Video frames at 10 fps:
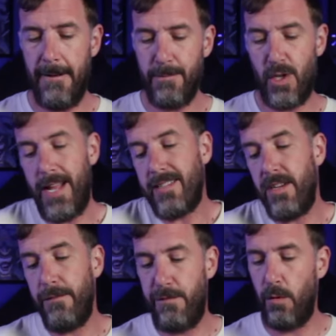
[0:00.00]
So that's the
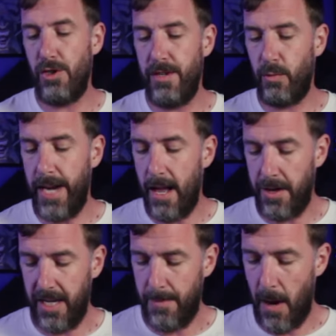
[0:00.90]
unfortunate
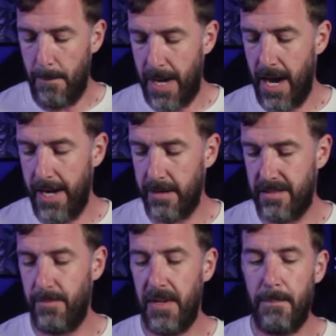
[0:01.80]
reality about buying
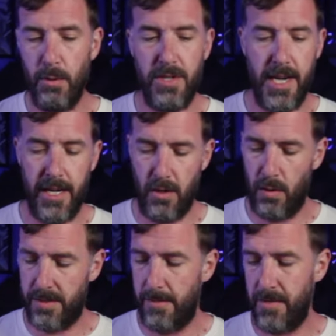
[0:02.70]
something boutique or
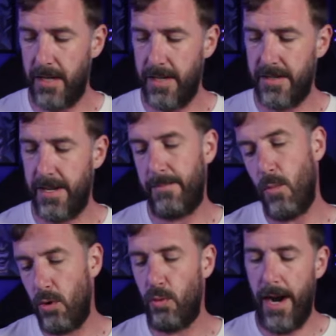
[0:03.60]
something that's like
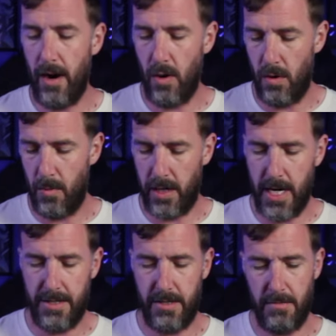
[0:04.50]
more rare or more
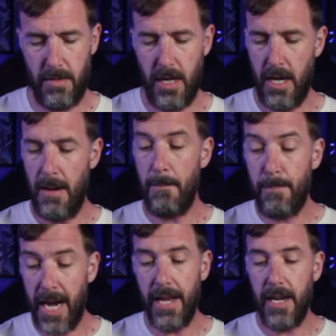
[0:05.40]
custom.
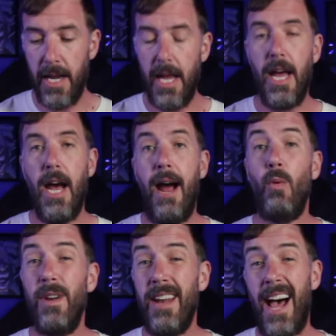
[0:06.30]
But I
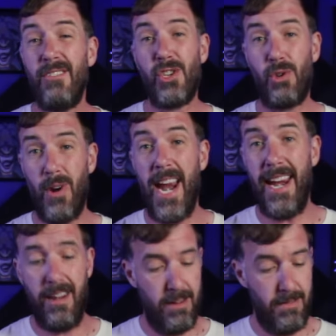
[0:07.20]
would not
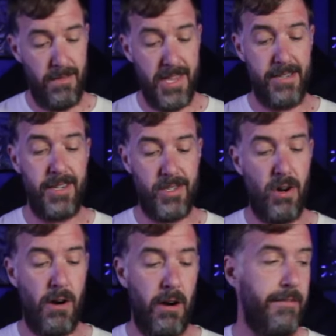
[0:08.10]
trade this
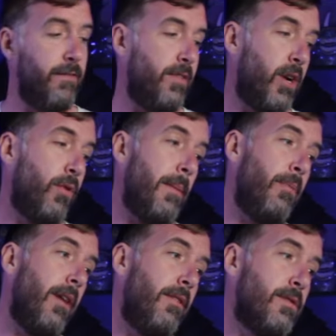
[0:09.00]
guitar for the Girt
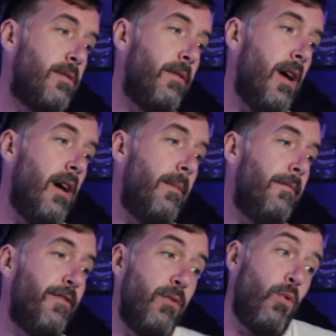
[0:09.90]
Brothers
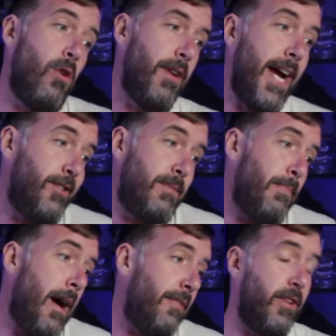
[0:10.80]
for the world. I just
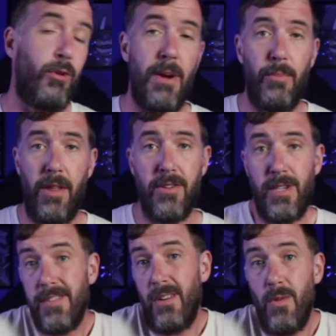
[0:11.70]
bought the Girt Brothers
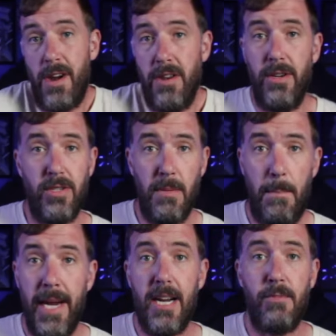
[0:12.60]
because I wanted to do some
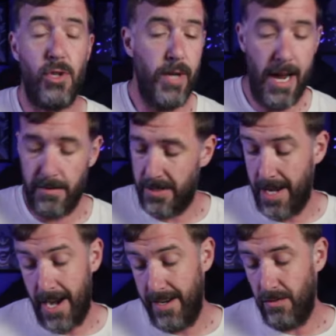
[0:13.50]
pickup shootouts,
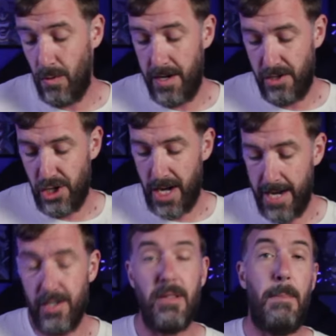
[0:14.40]
and I didn't want to
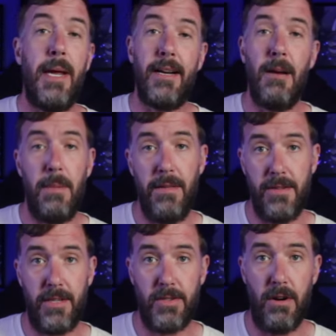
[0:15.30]
change the pickup in
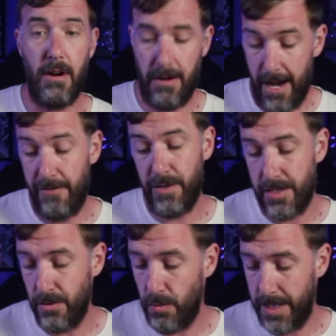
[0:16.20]
this guitar every
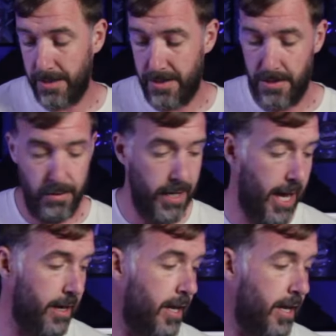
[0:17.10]
2 weeks to do that.